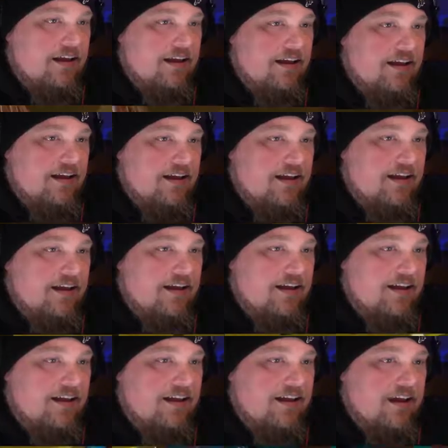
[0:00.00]
her!
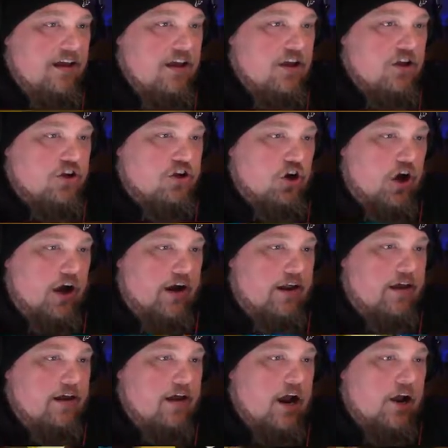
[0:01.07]
I got her!
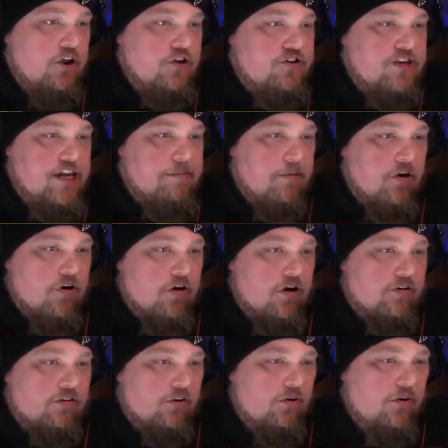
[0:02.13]
Good. Are you team murderer
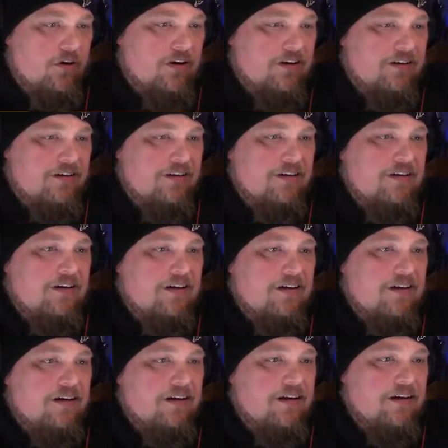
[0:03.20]
too?
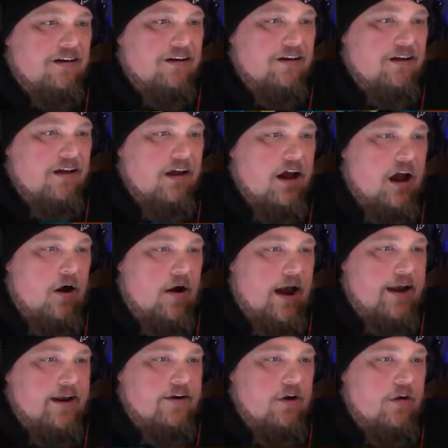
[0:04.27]
Yeah. Oh, I
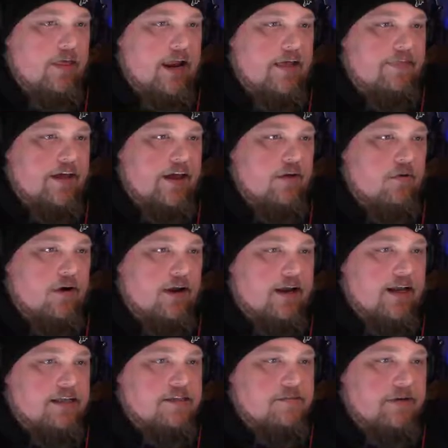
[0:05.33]
didn't know that. I thought you were
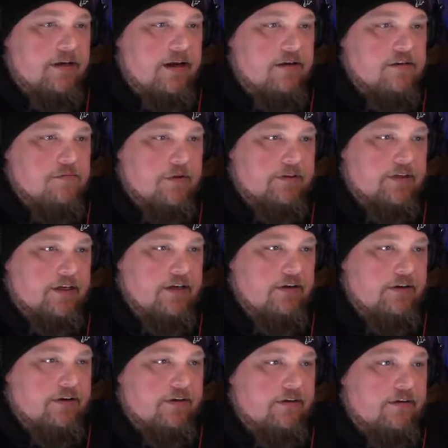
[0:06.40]
against me. I was about to
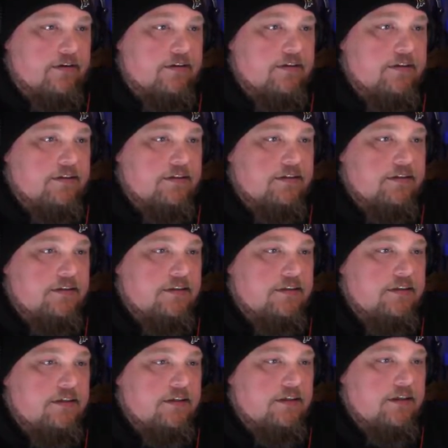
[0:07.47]
kill you.
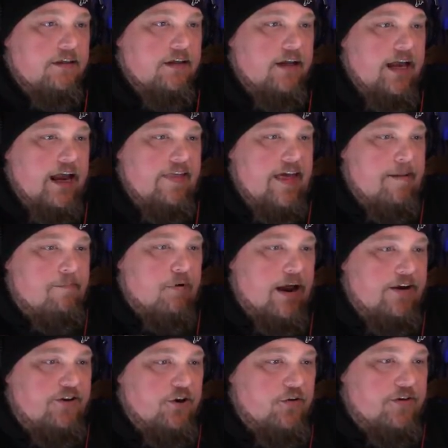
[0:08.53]
Hey, that
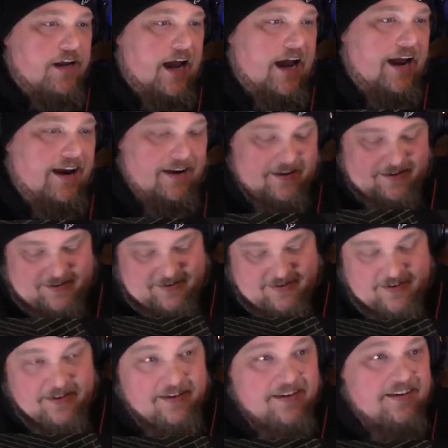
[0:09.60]
bread dude died.
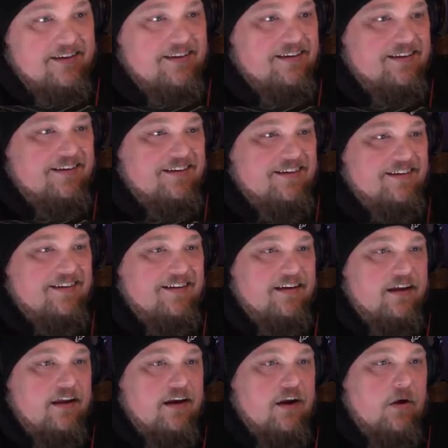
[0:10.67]
Oh, wait, come
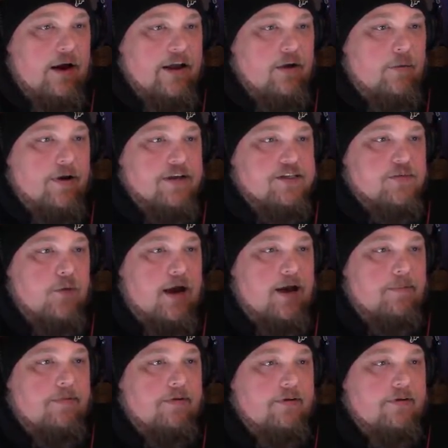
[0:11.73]
down No, I don't want to swap.